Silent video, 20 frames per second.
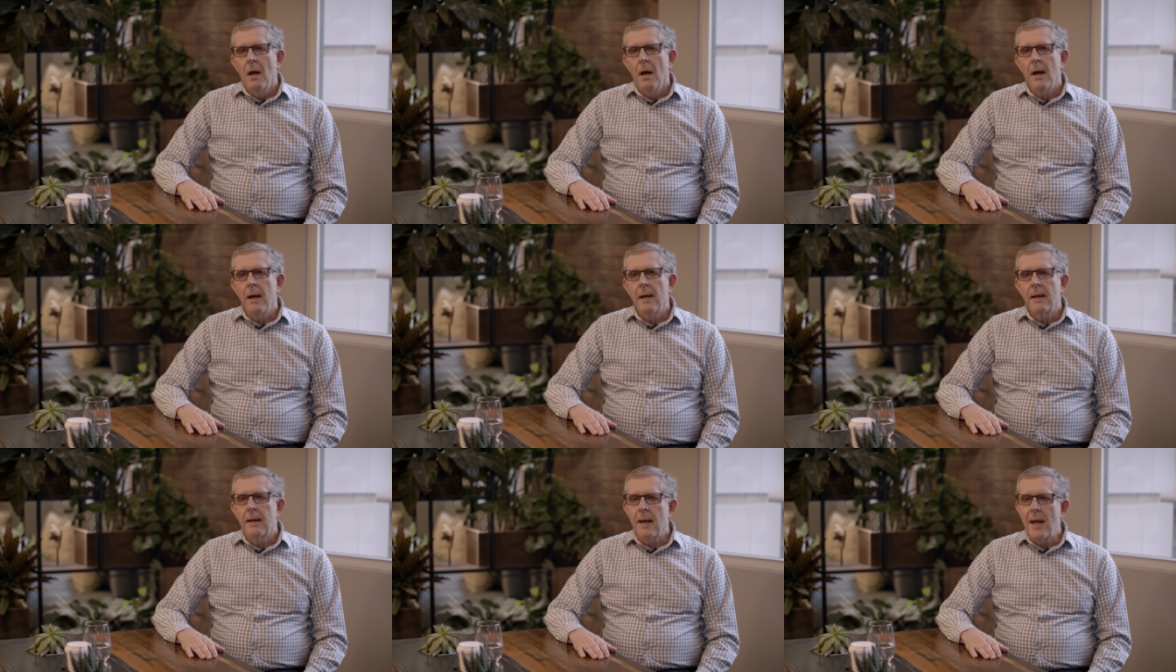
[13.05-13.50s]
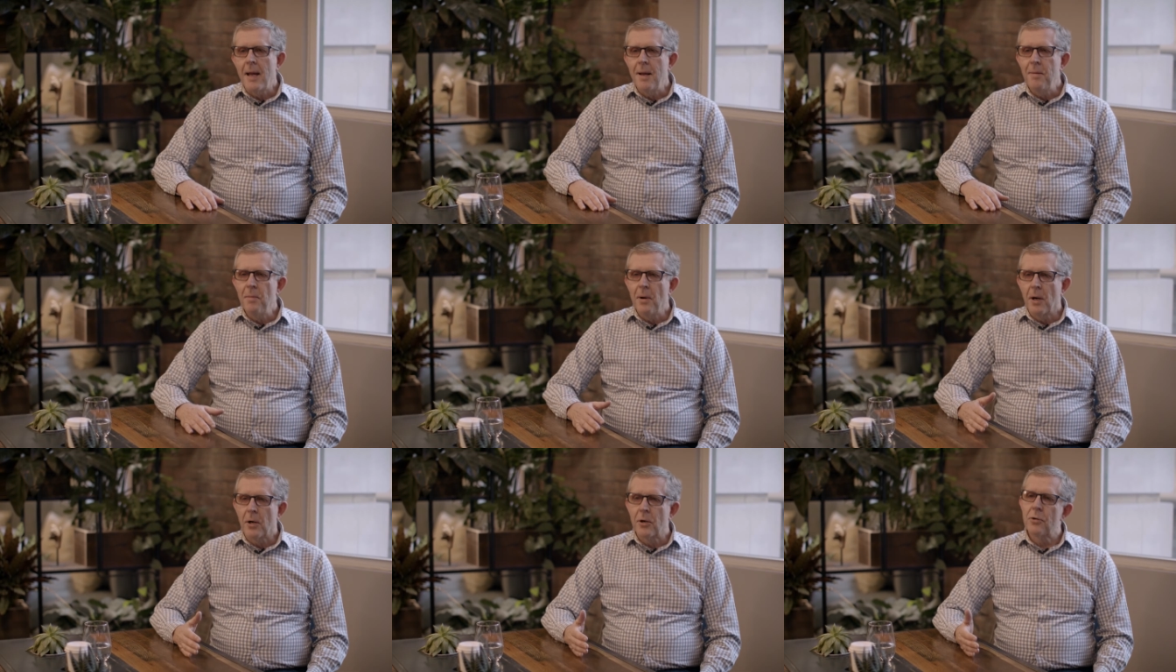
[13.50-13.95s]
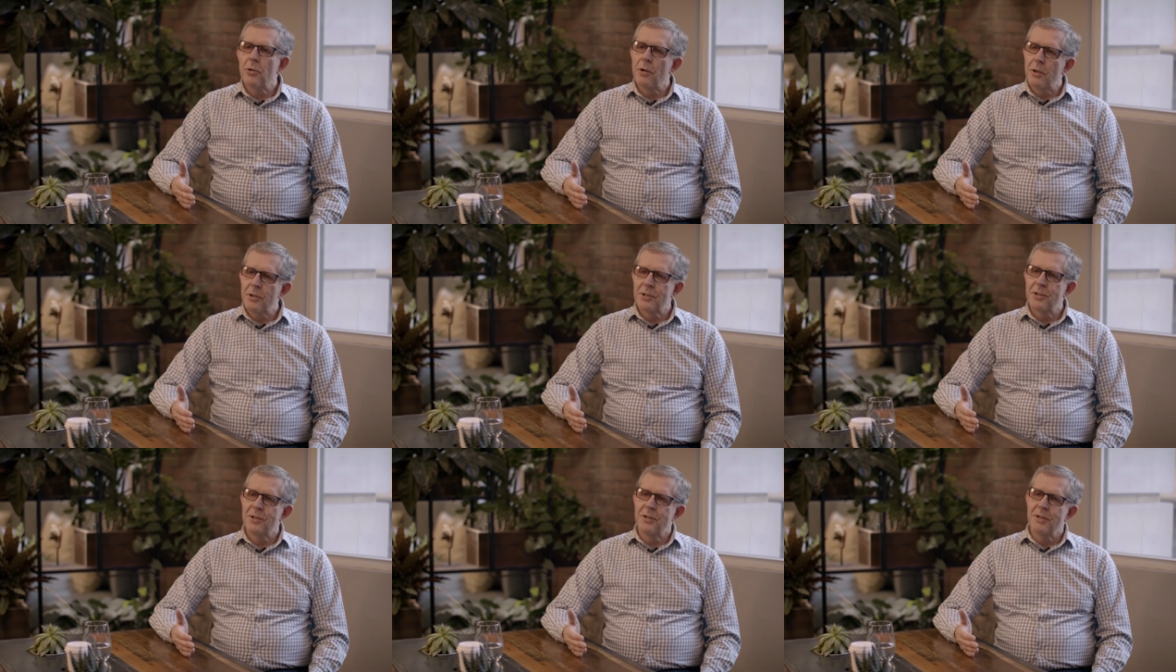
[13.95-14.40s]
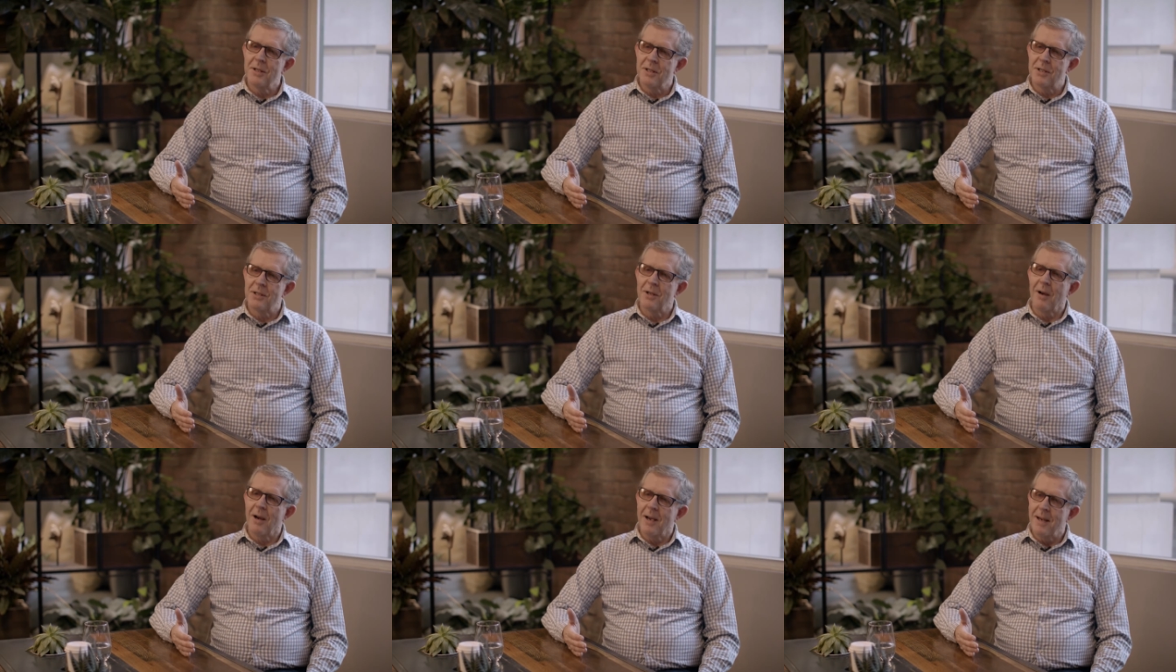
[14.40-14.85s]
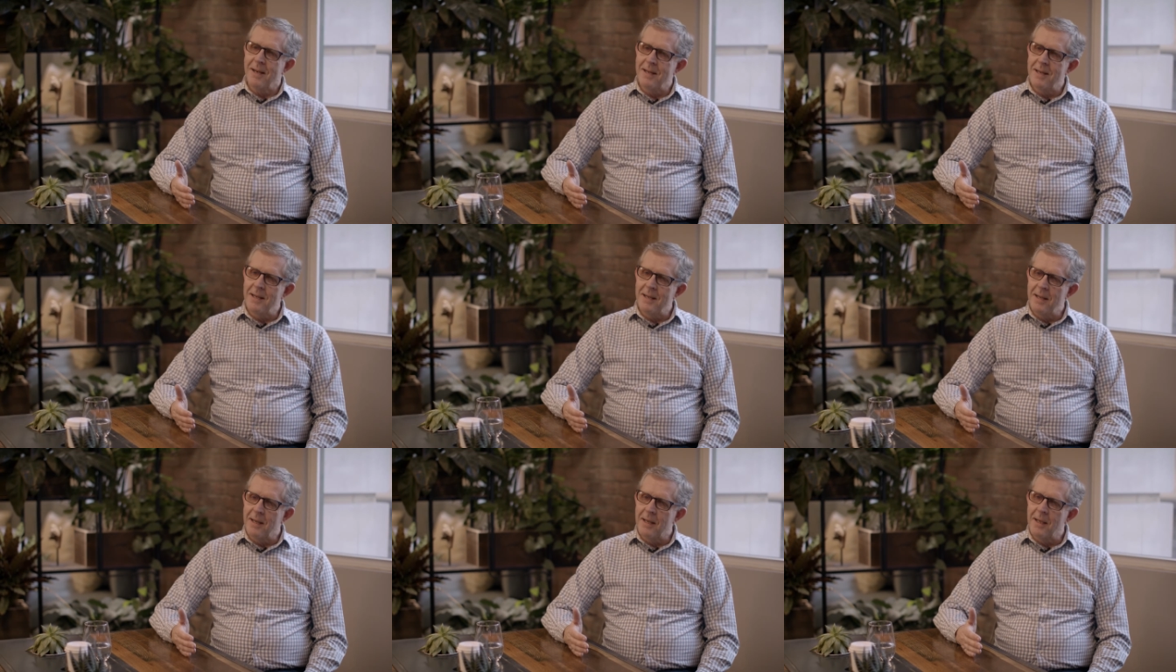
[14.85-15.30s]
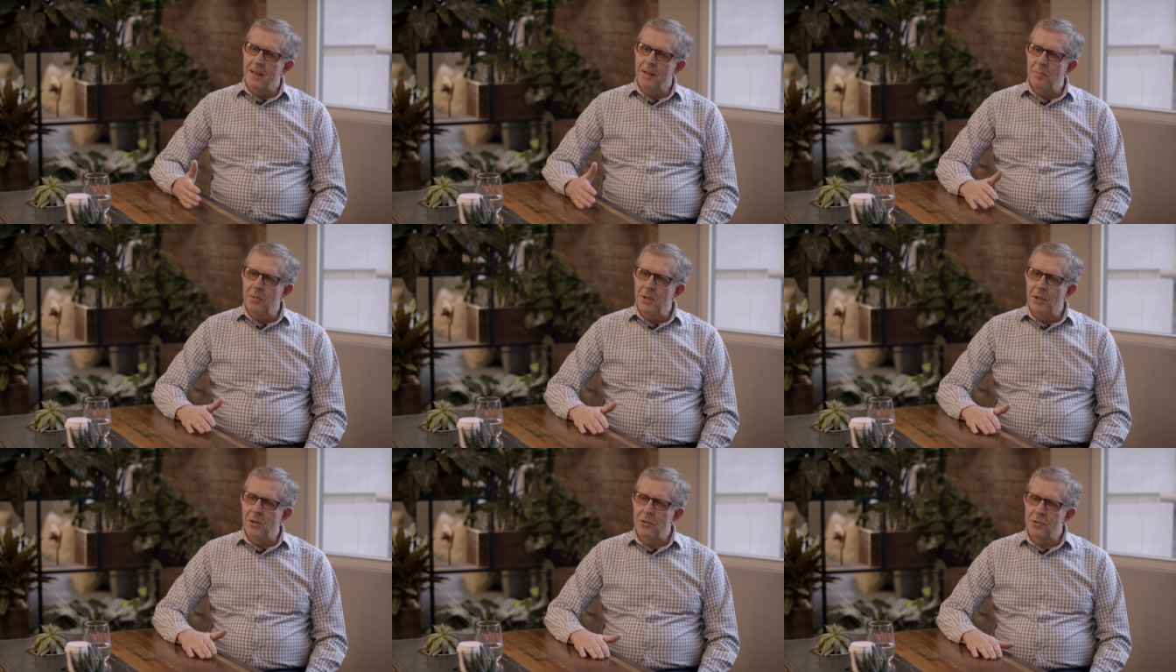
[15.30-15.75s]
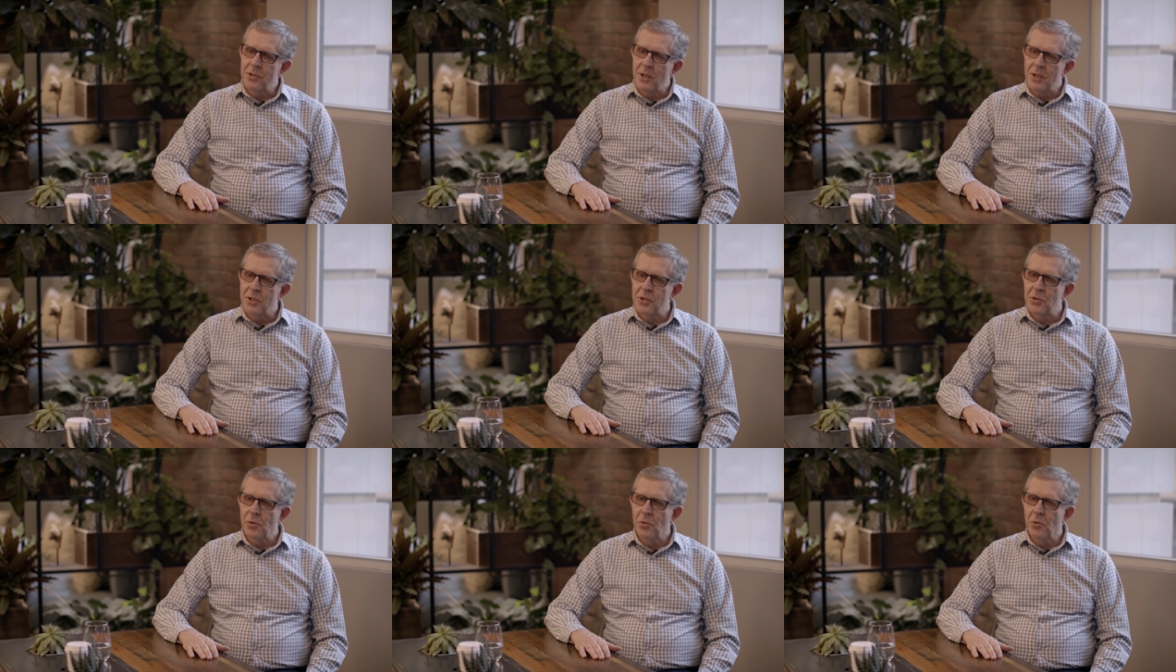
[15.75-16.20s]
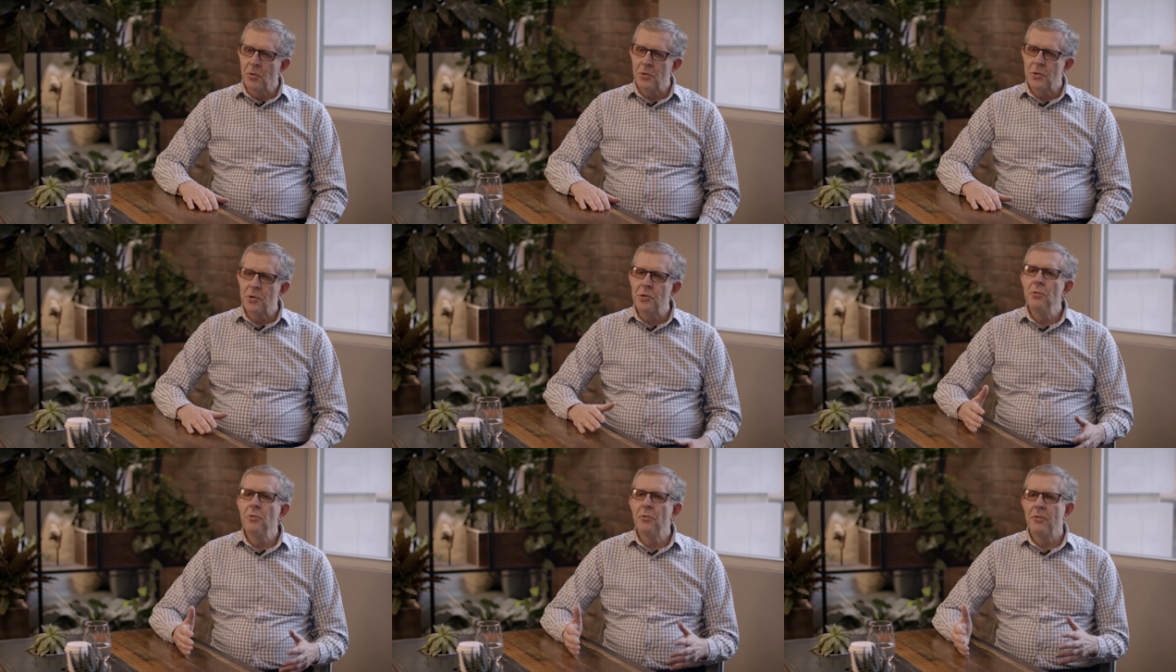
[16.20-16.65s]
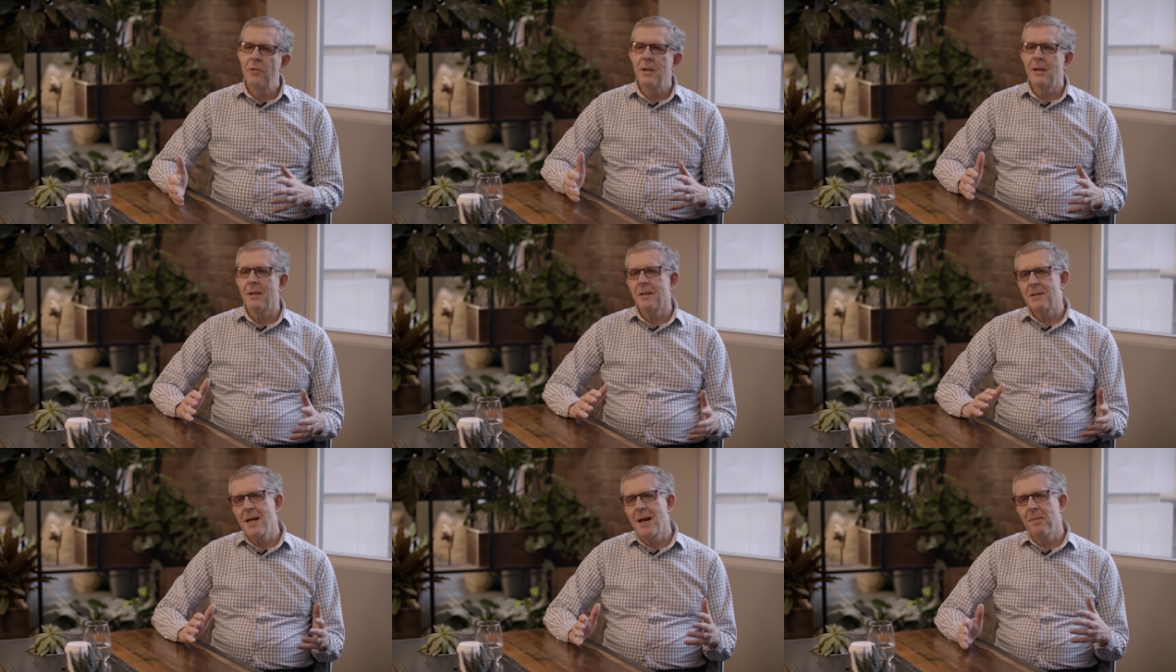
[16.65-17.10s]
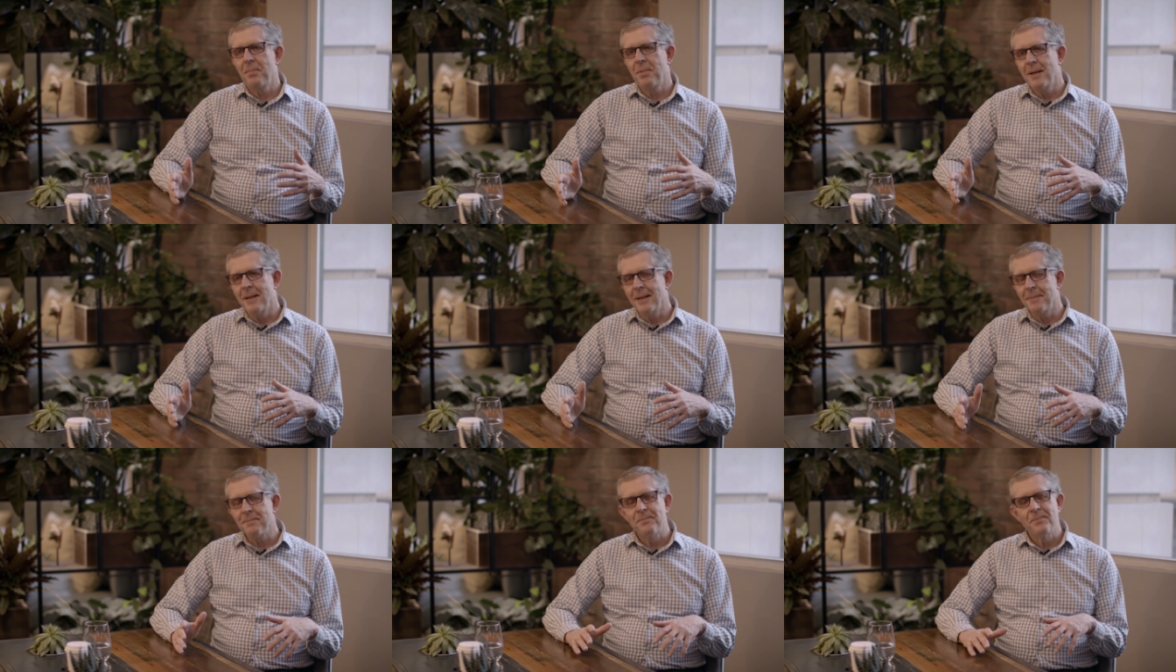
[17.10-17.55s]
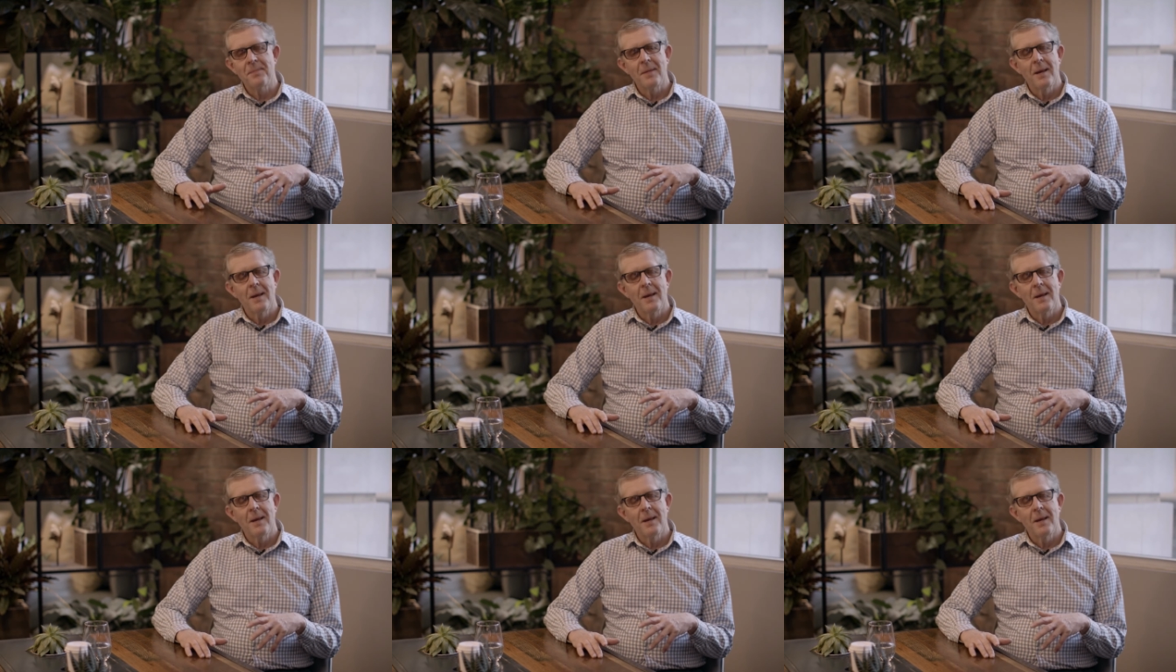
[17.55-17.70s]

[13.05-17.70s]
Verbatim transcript: I came across this idea because I saw two things happening.